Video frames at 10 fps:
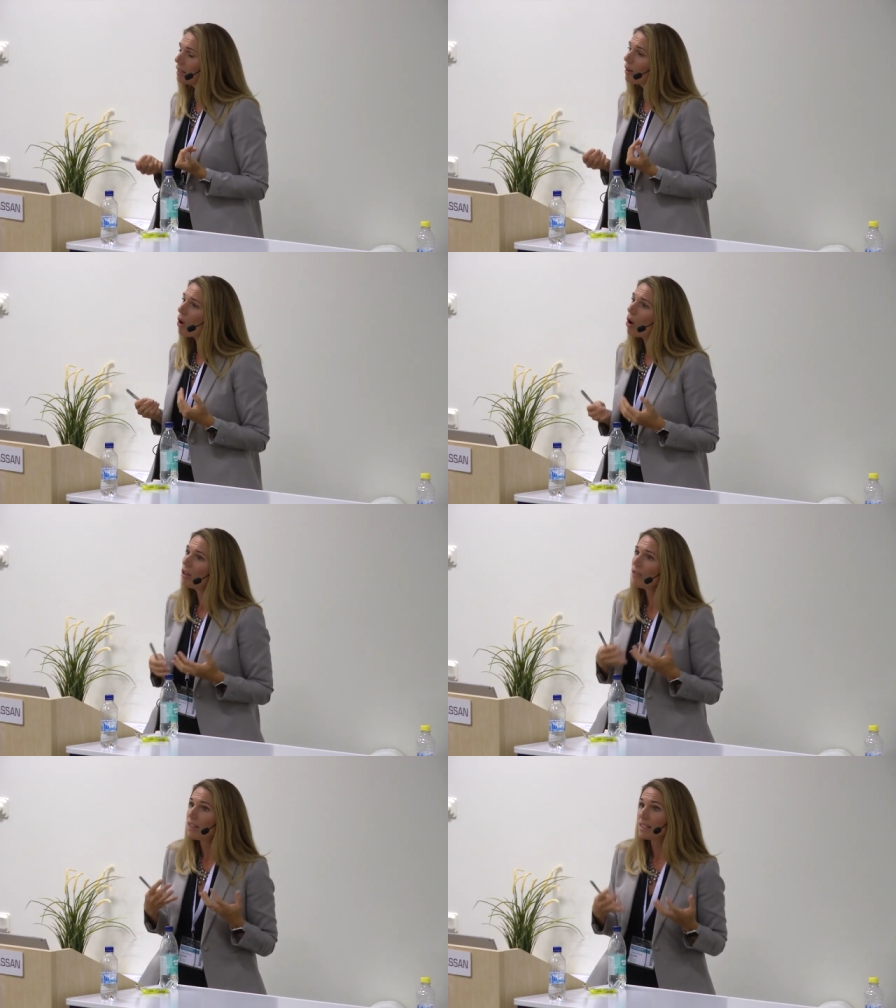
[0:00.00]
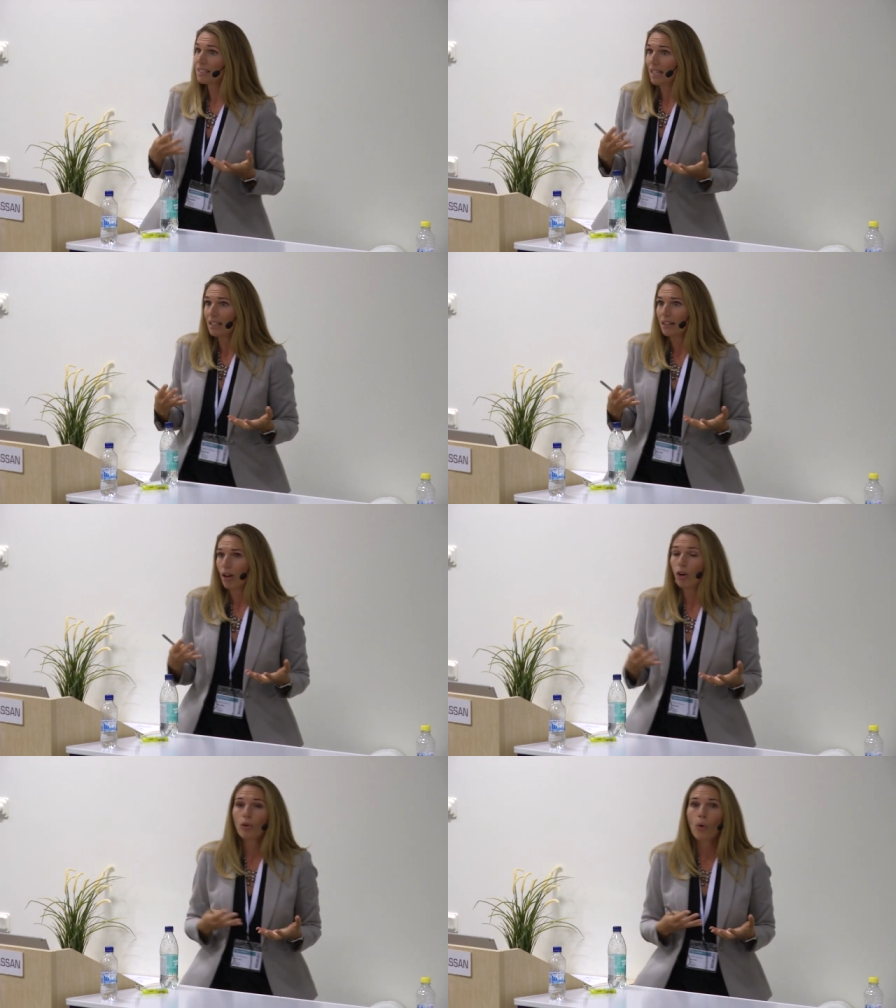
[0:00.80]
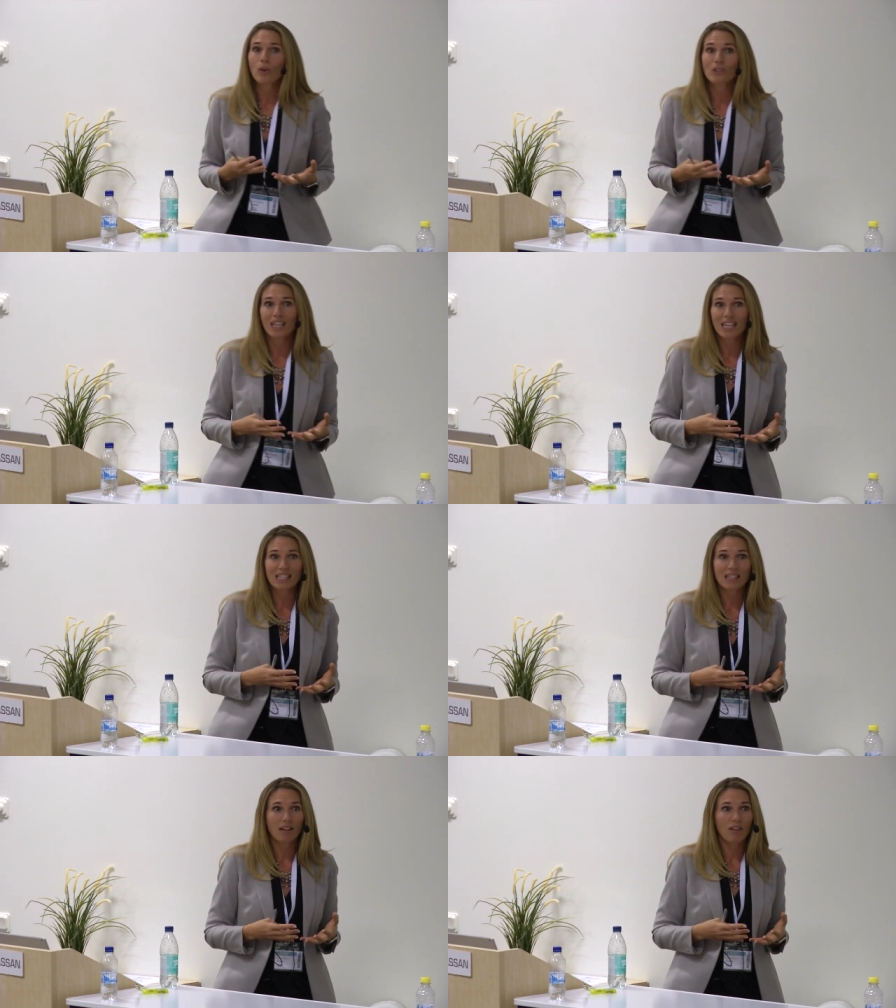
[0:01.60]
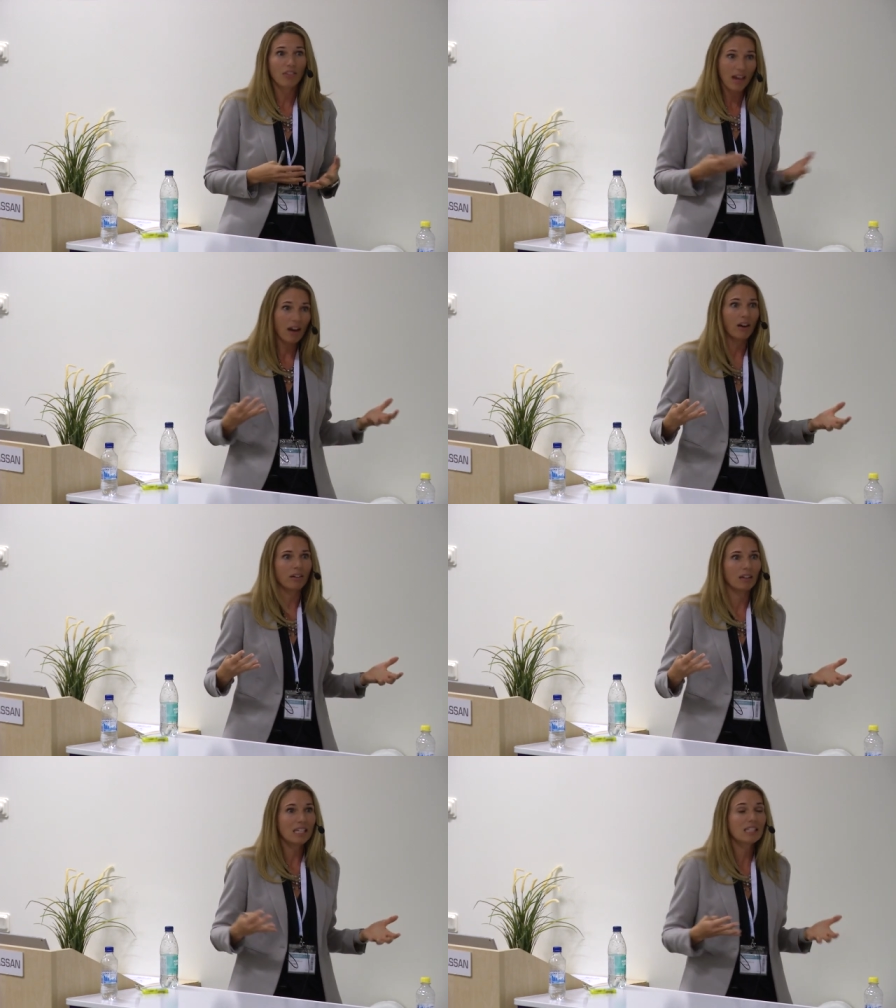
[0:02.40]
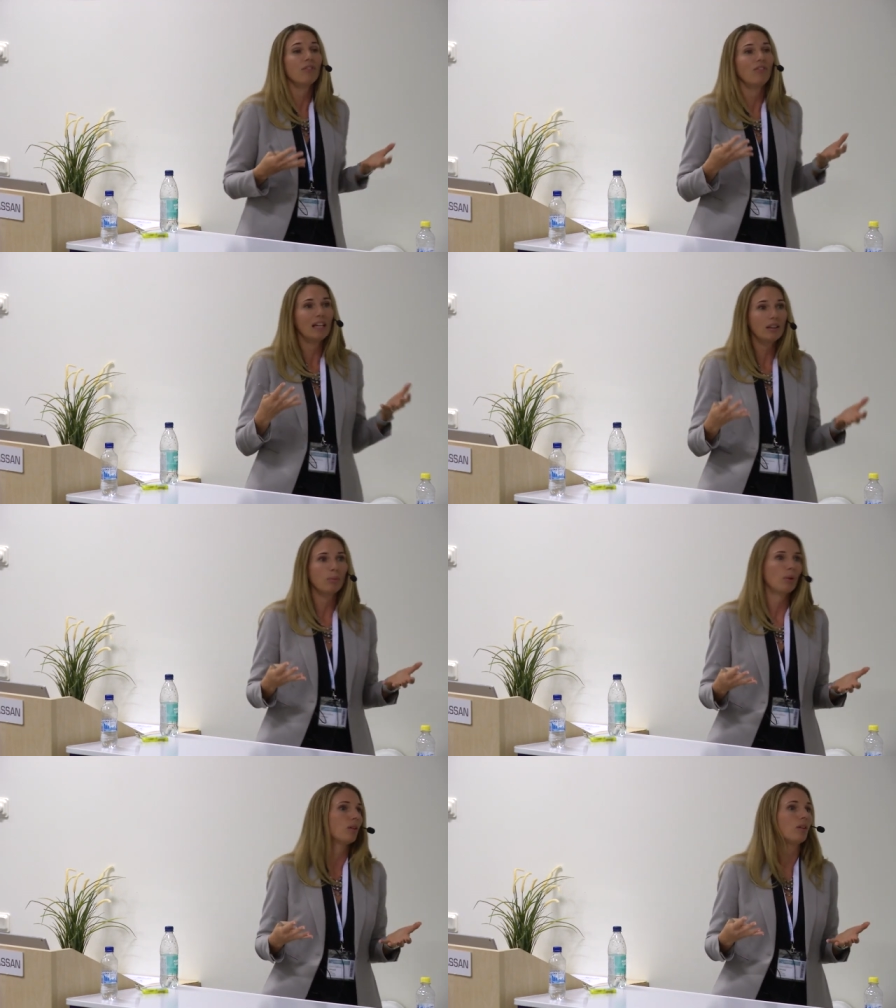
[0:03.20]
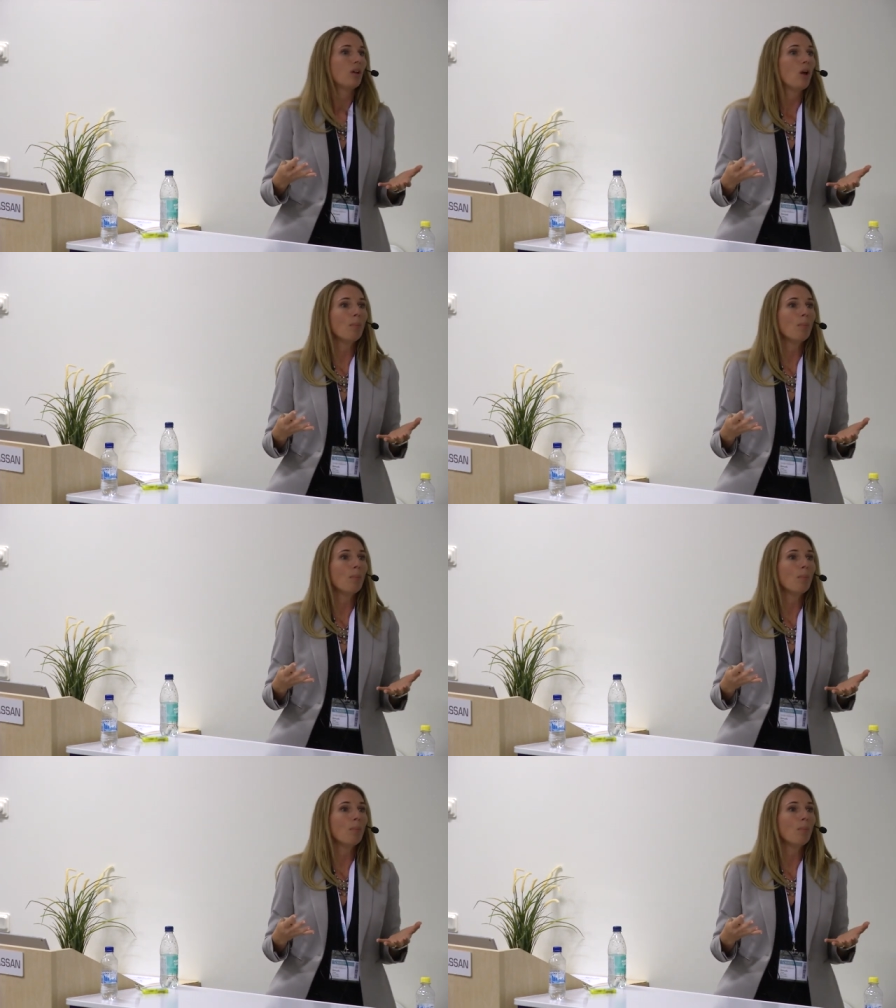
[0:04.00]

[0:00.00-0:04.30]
Now, all of this data, of course, is there, it's available.